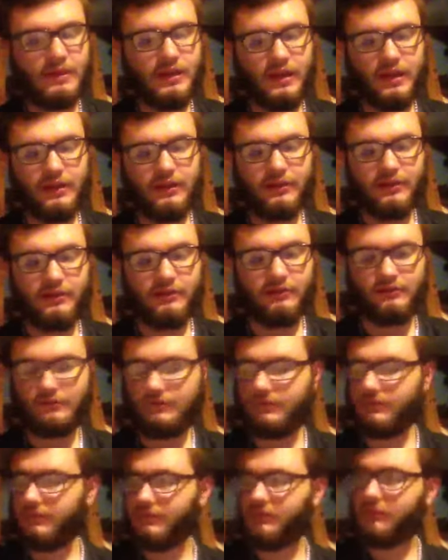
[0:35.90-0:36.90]
I know,
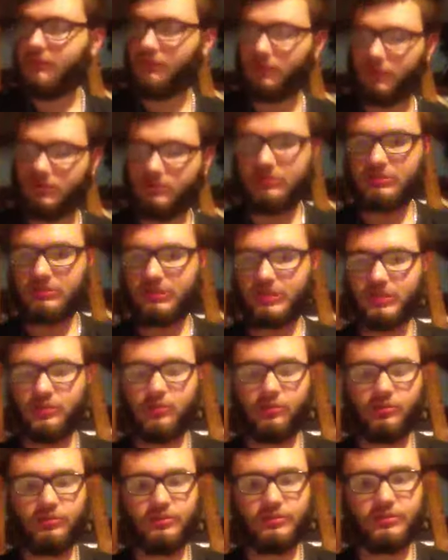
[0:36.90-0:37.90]
once you get
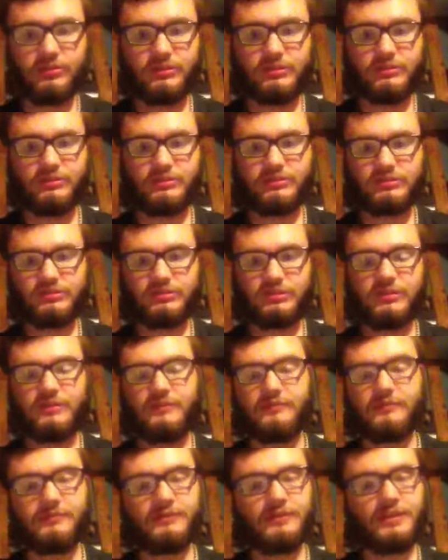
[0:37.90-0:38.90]
older and stuff,
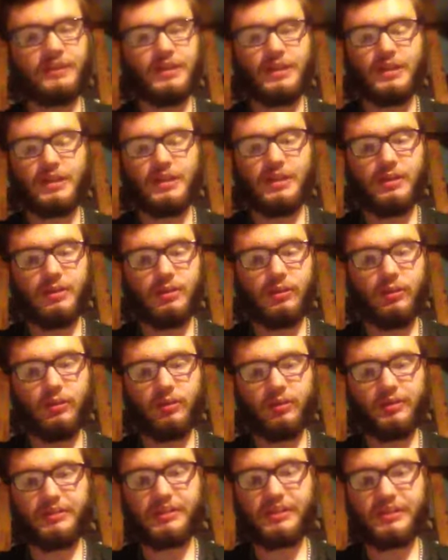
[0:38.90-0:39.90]

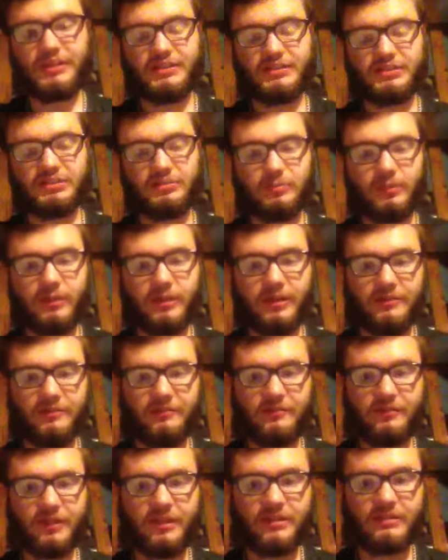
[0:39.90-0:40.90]
all the days go by
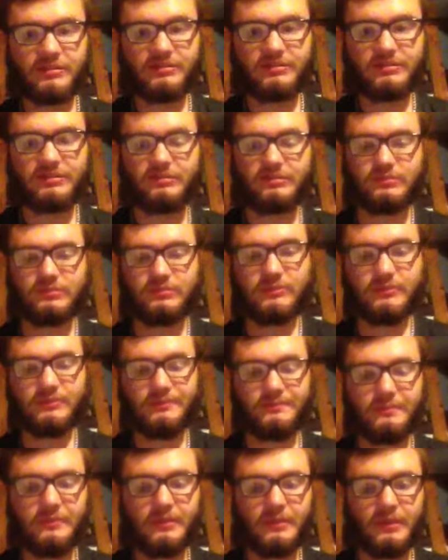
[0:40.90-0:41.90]
faster,
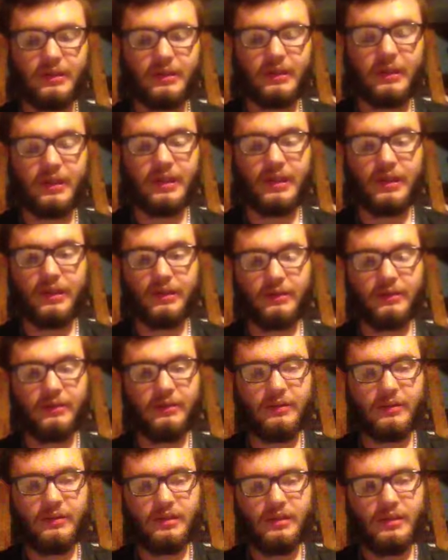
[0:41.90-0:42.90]
and
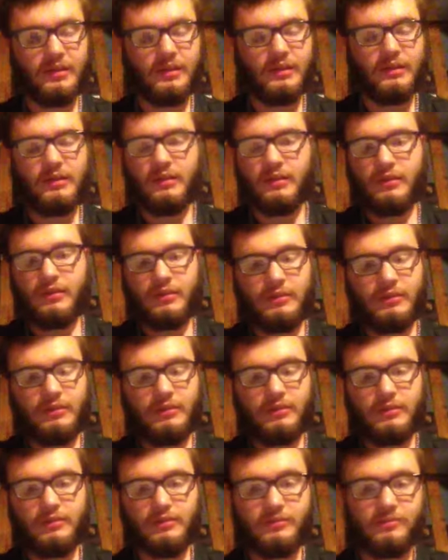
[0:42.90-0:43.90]

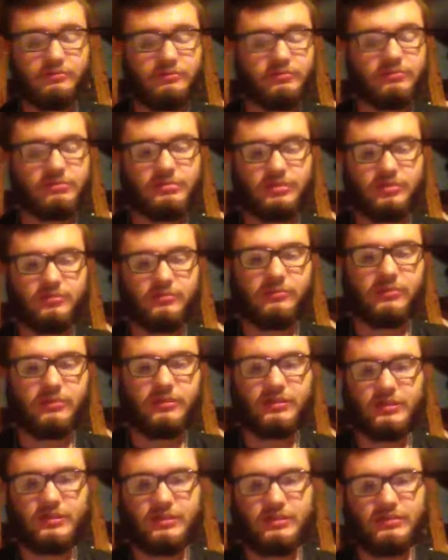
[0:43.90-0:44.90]
you just don't
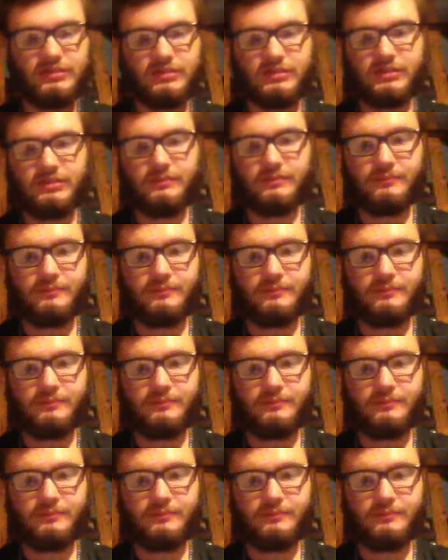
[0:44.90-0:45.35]
realize it